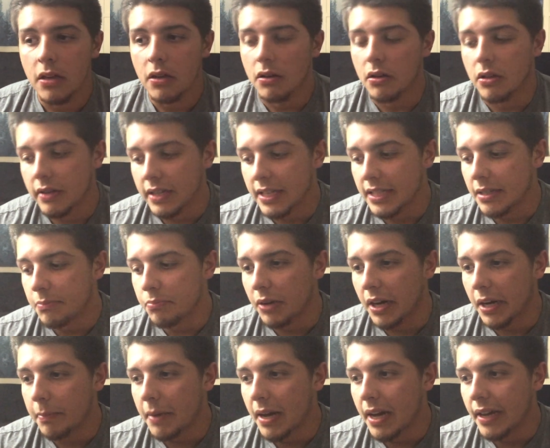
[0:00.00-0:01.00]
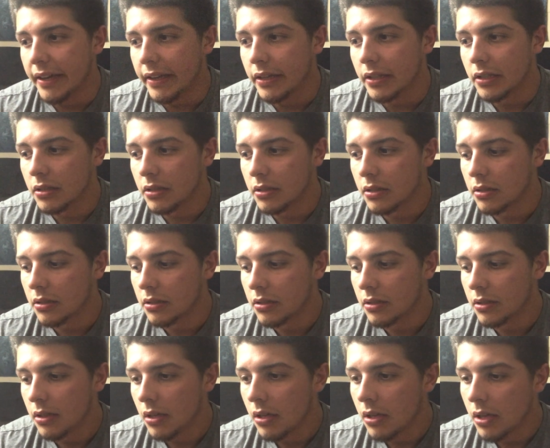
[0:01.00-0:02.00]
Although I did break my
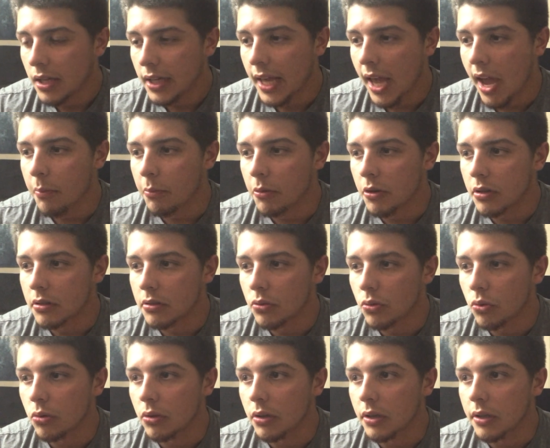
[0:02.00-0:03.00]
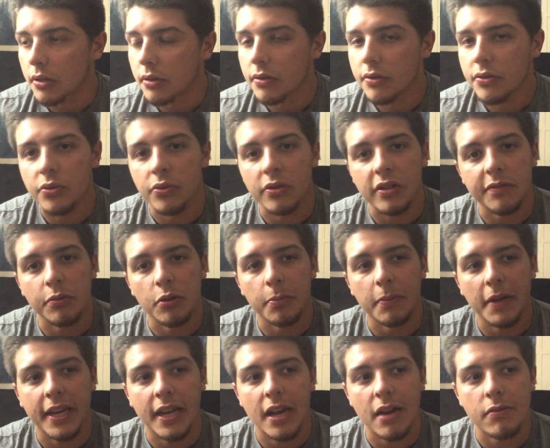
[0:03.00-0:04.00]
camera, or sort of broke
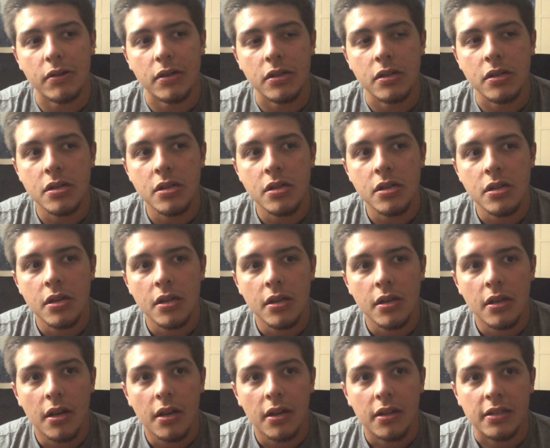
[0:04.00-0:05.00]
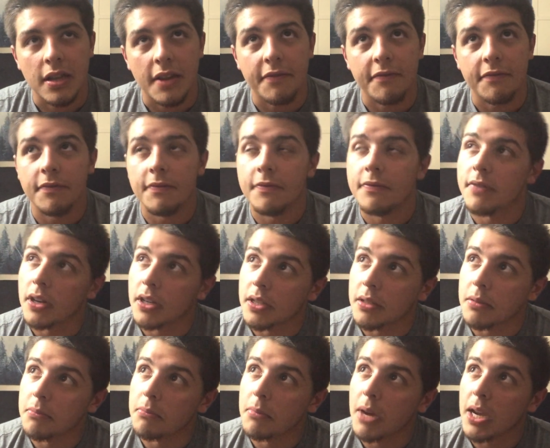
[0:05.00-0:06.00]
my camera, because I
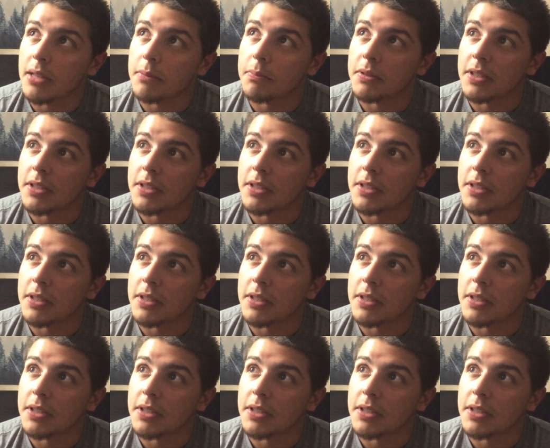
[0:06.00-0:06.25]
fucking Mike